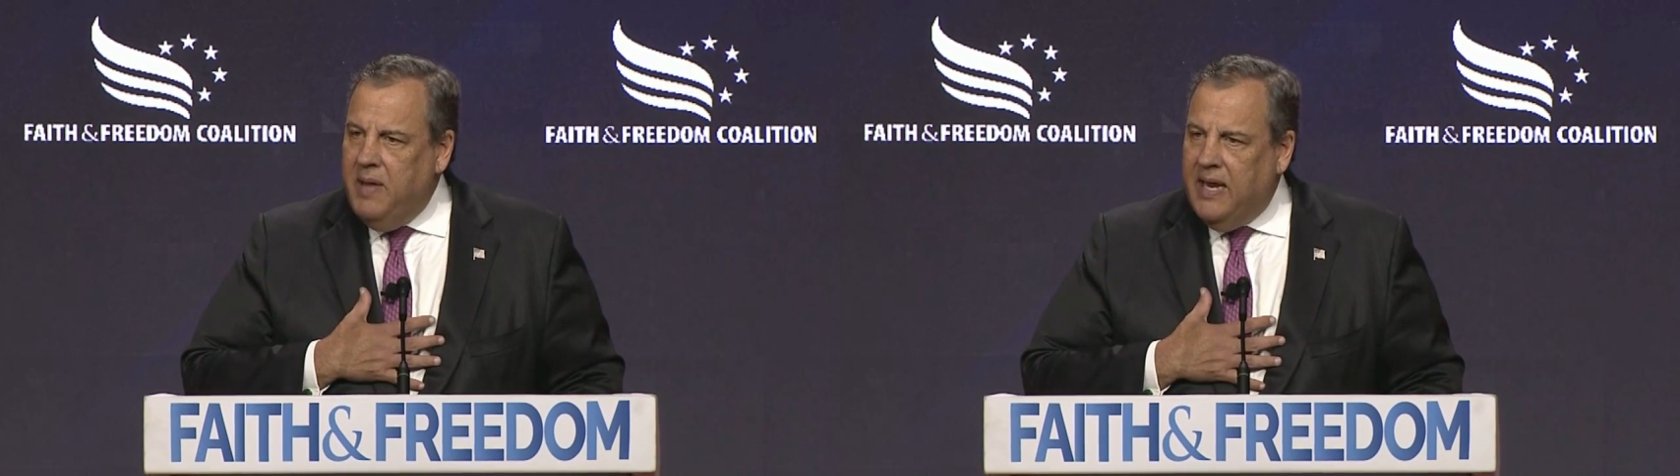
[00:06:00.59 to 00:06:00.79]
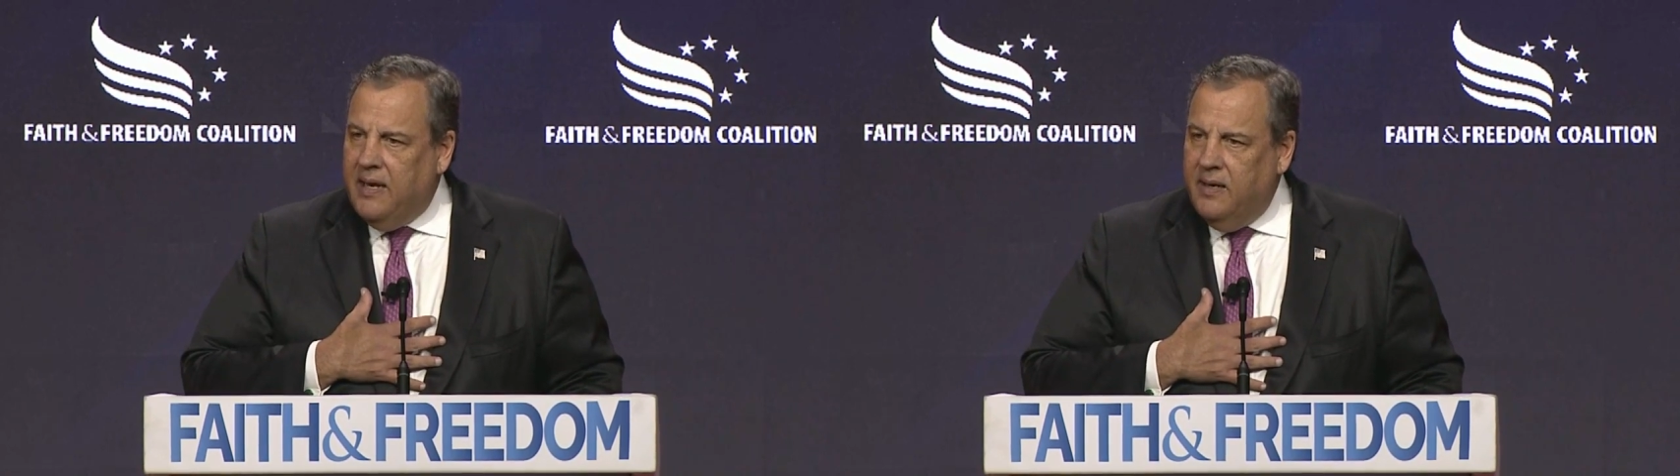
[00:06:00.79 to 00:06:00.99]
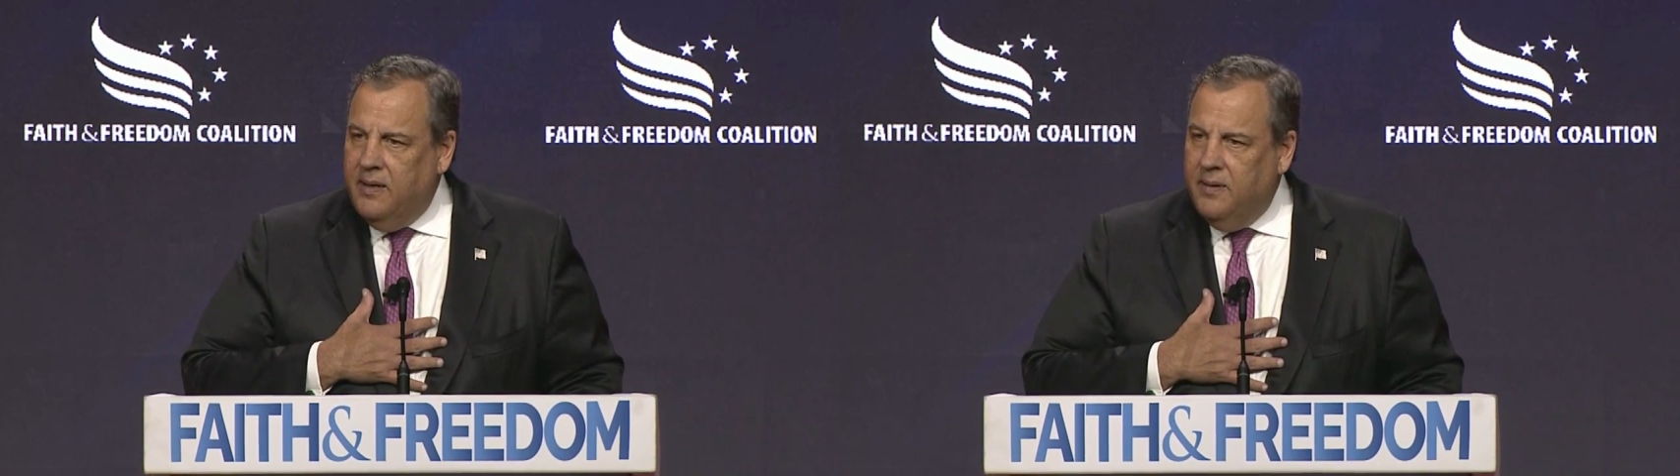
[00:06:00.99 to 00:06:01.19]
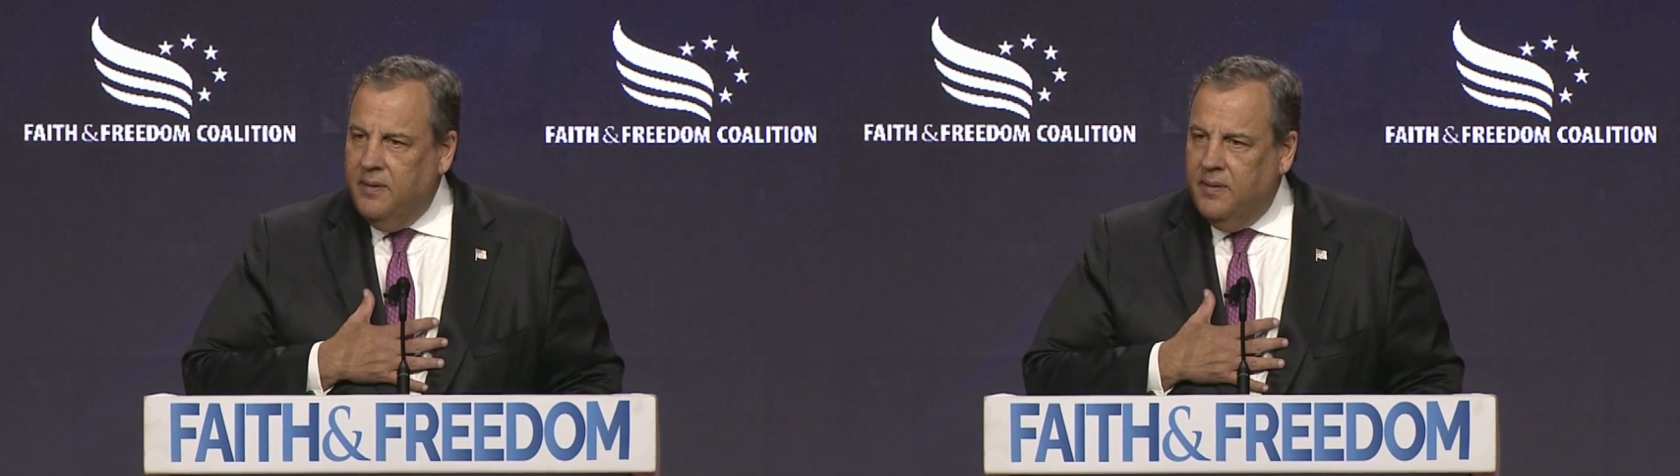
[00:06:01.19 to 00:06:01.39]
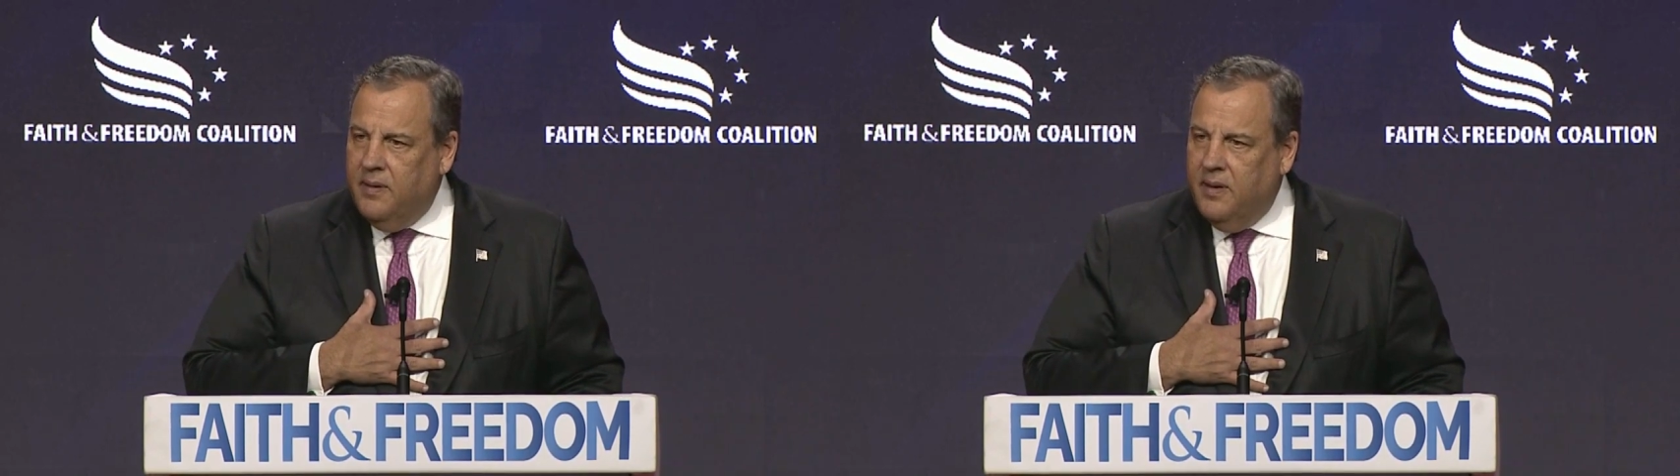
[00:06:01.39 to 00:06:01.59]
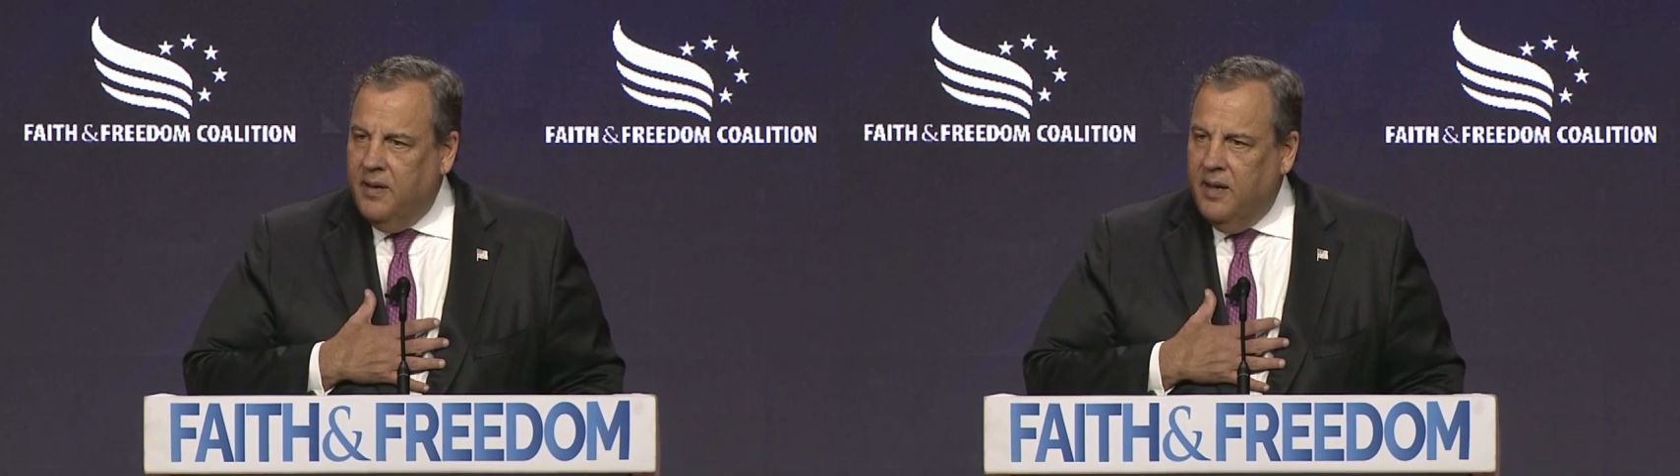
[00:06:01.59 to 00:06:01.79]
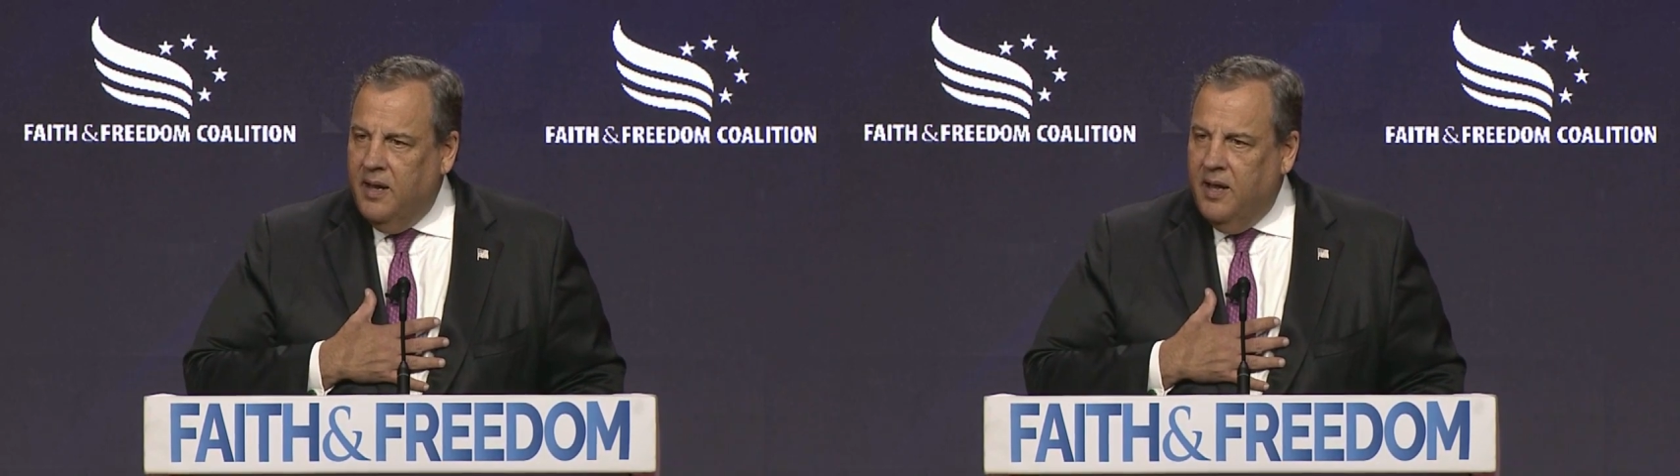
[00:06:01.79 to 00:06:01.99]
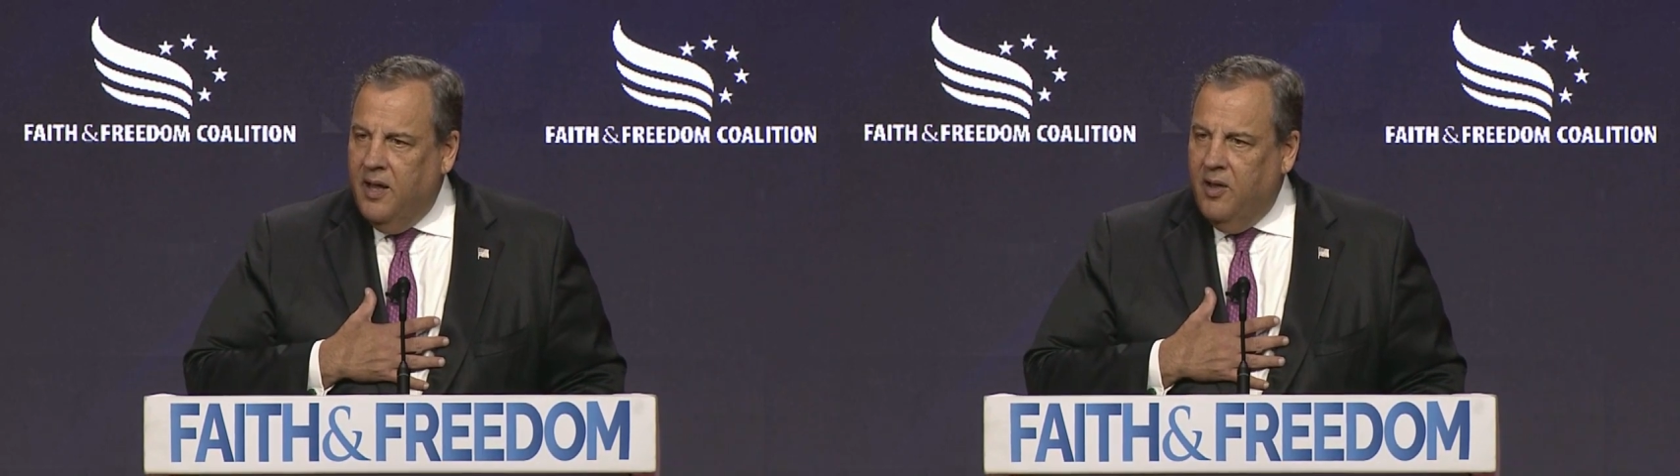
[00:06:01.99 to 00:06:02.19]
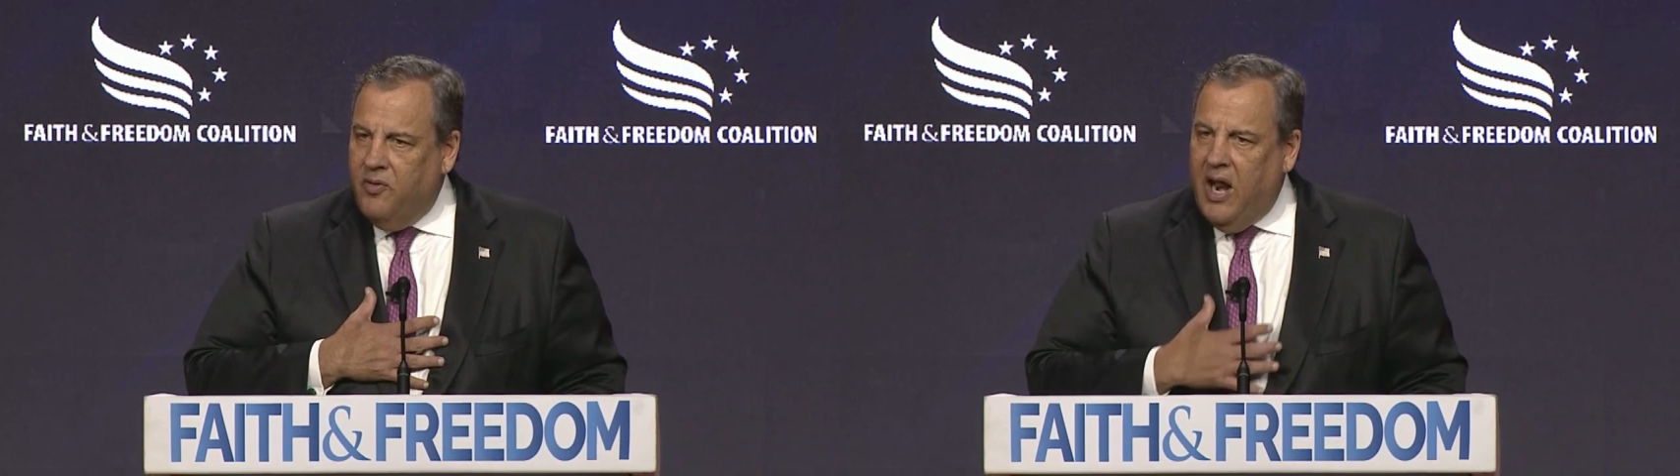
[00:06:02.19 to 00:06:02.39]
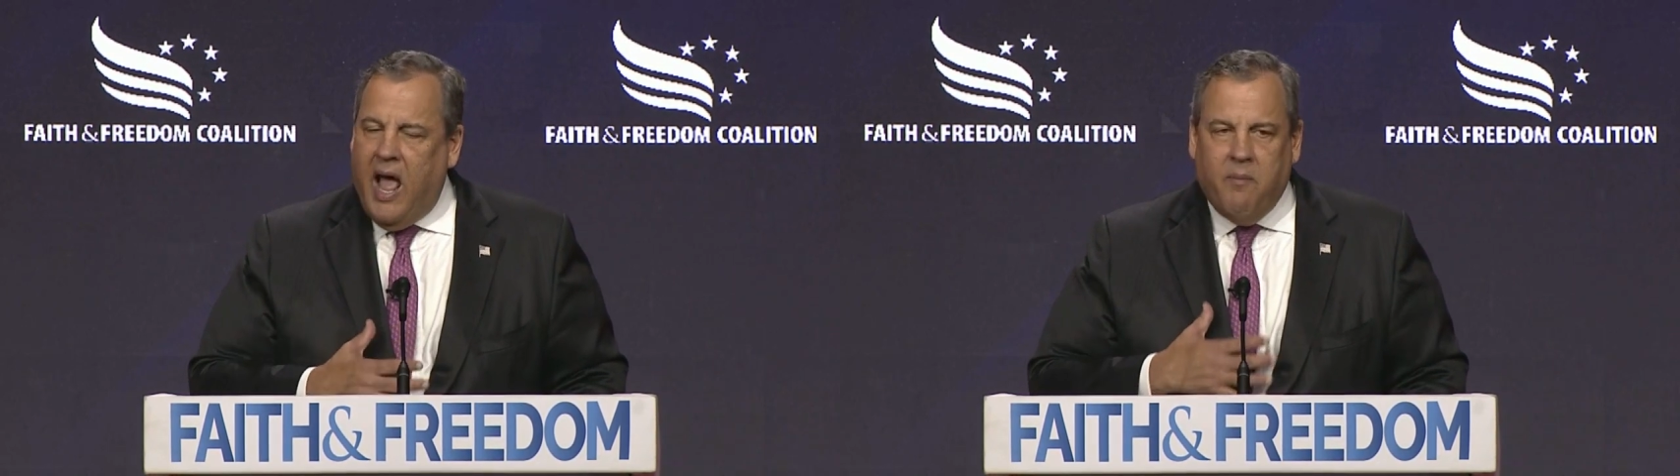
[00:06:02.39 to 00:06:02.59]
it, that
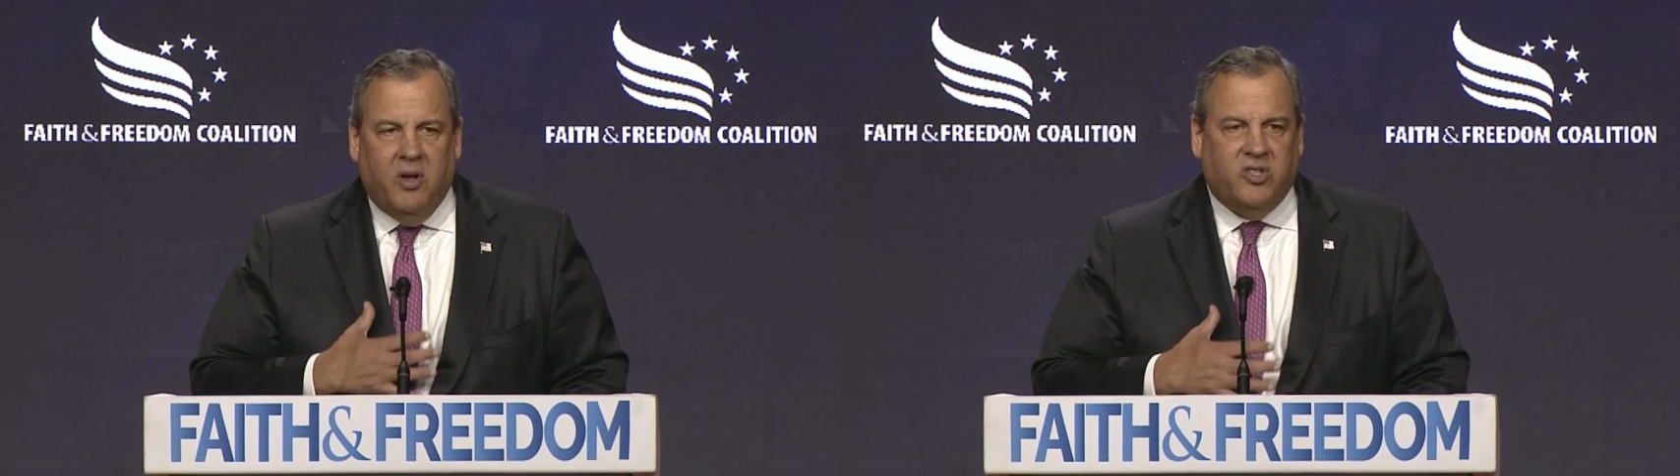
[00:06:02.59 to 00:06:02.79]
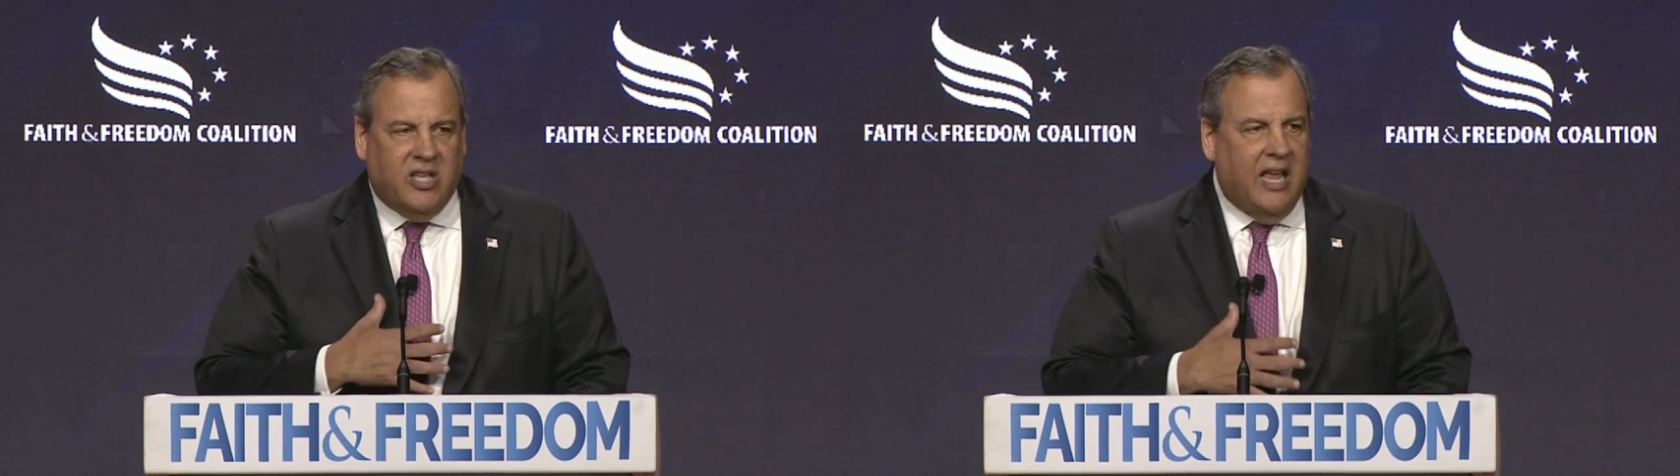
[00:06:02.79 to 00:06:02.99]
I must take